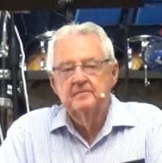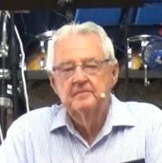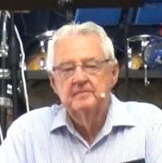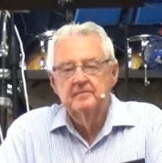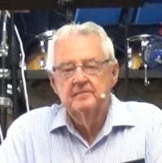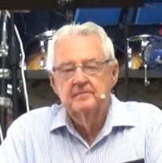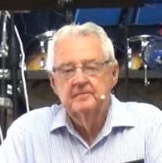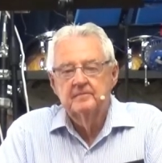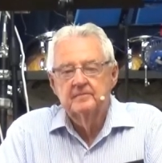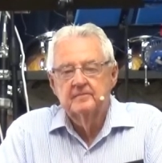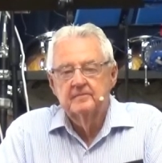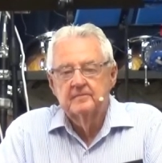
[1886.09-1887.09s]

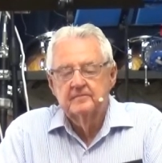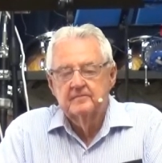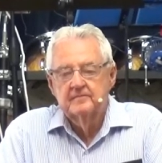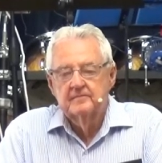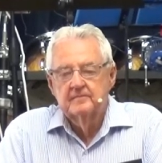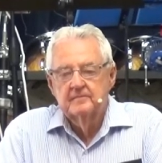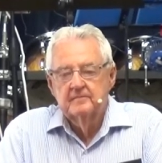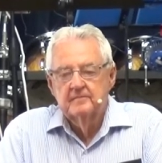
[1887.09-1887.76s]
Nobody speaks.